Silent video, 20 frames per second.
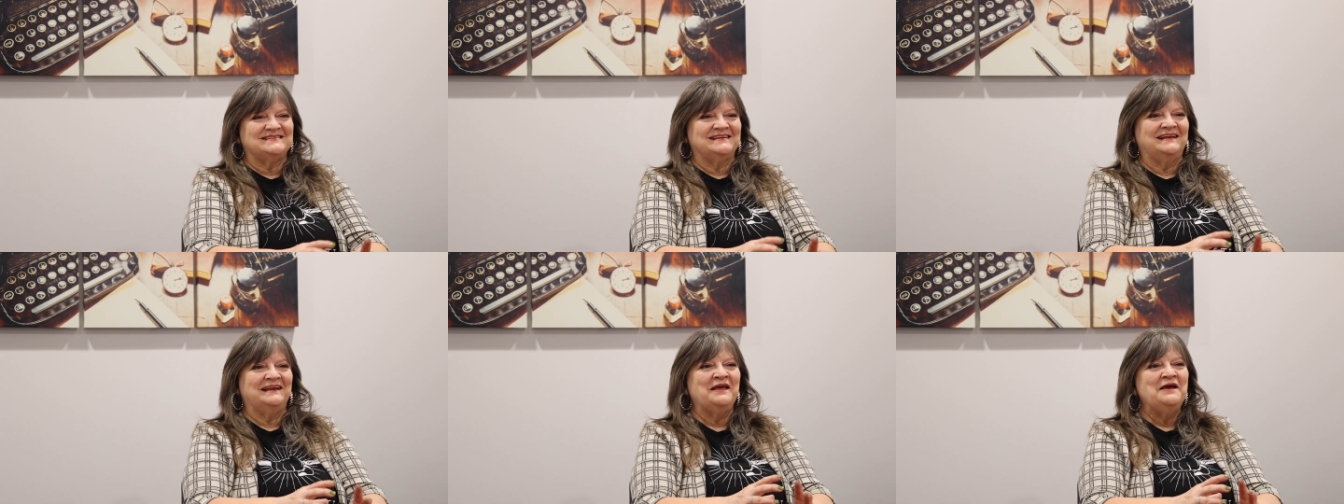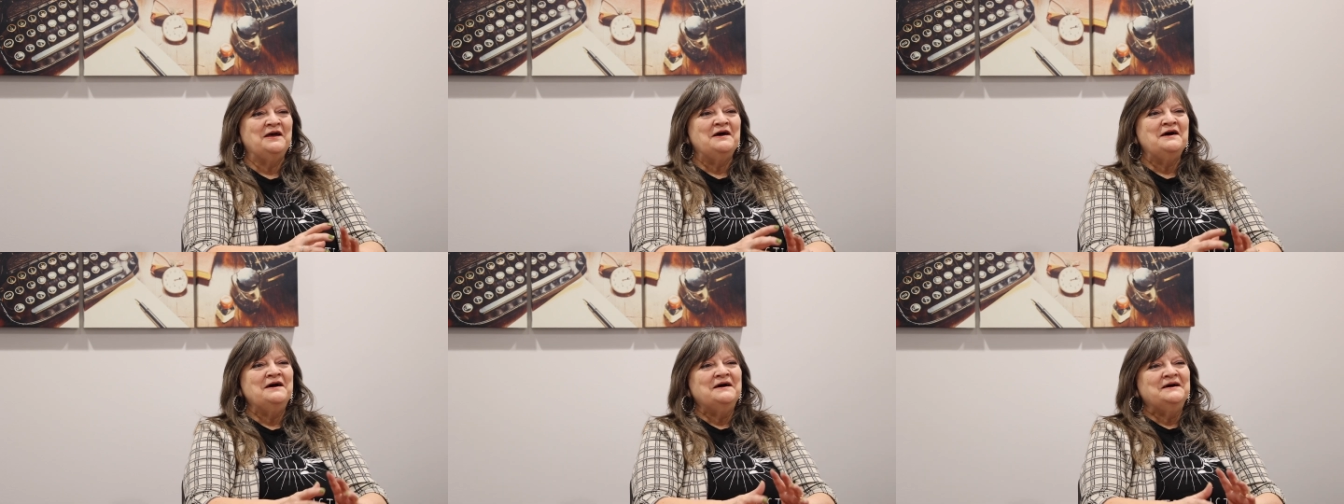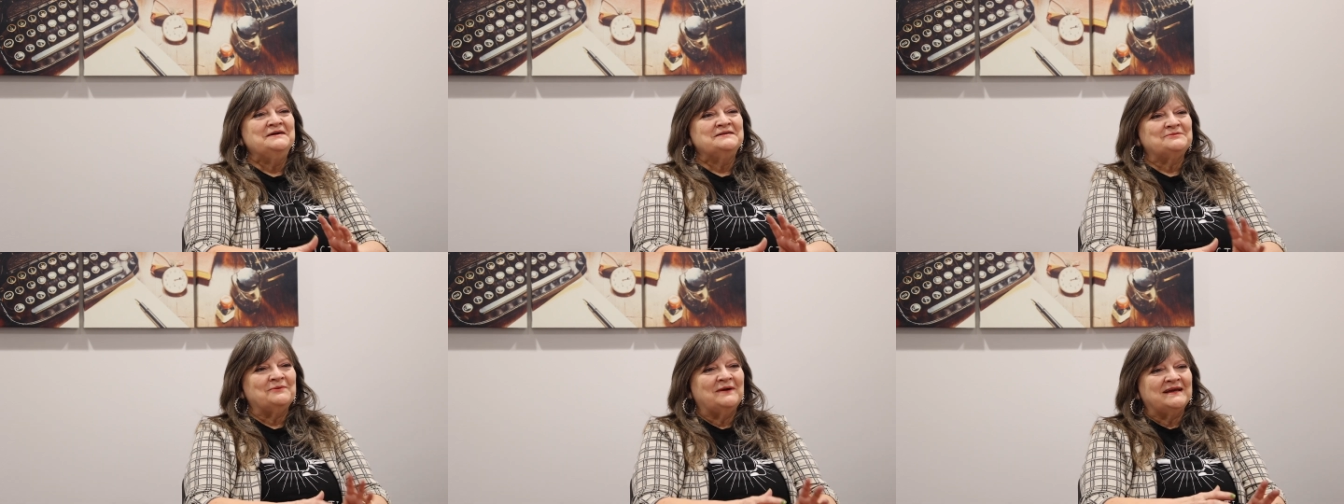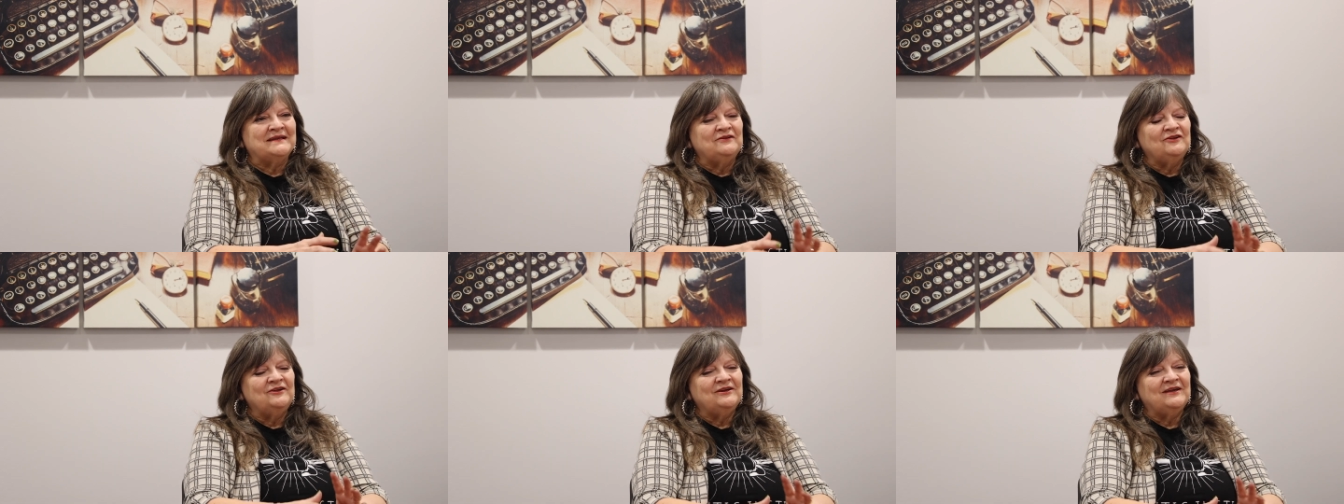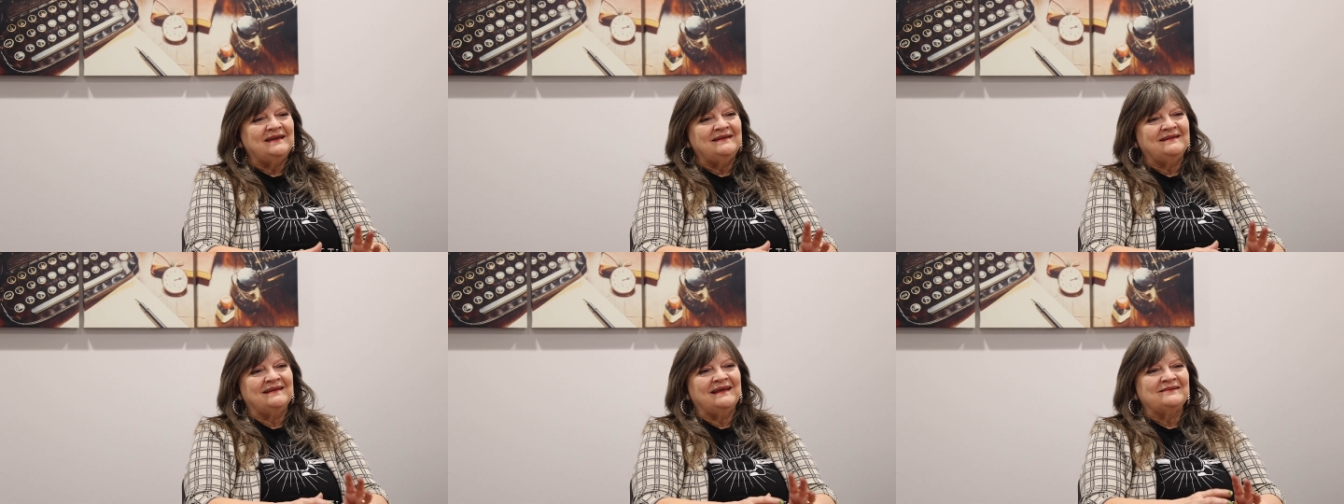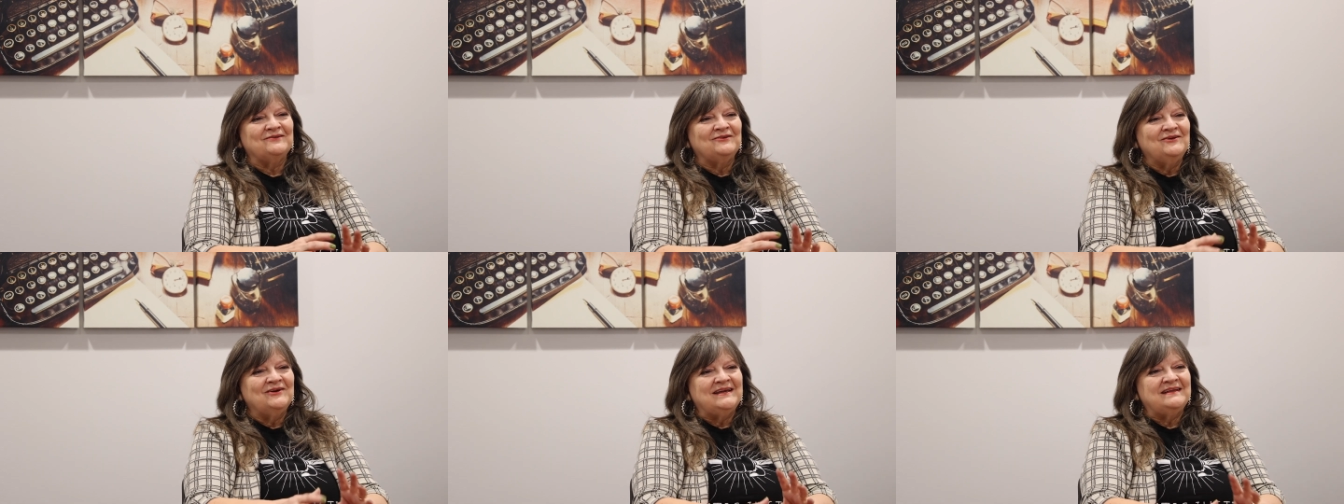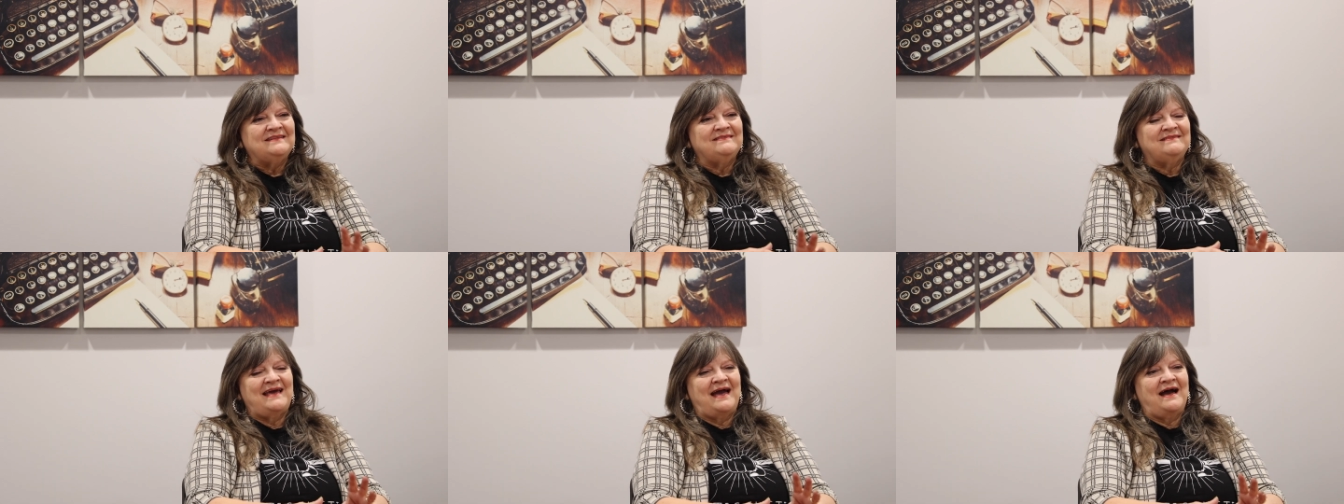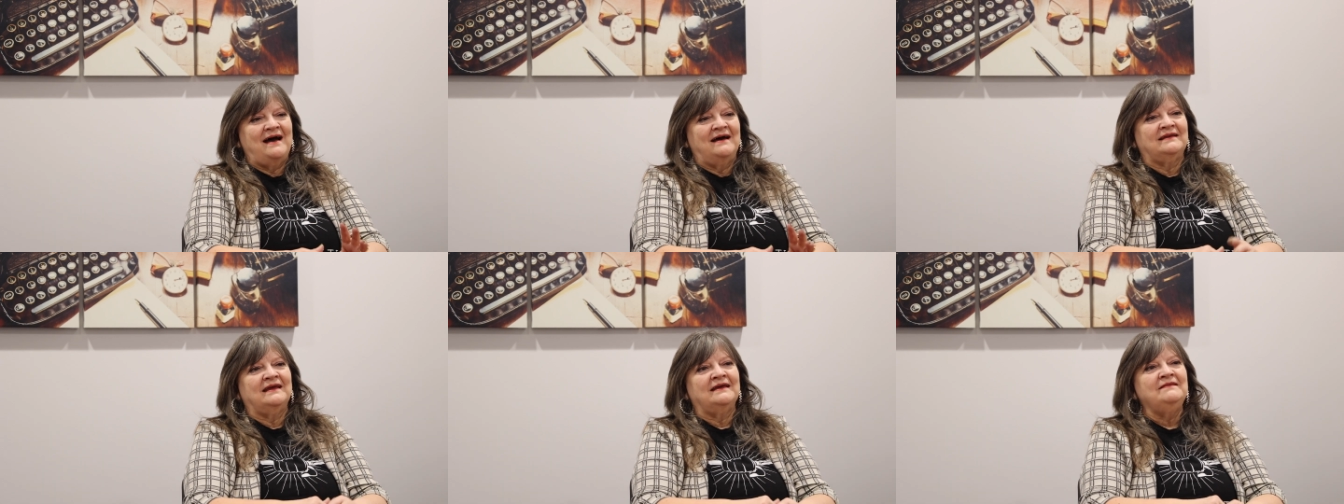And so I'd look at that.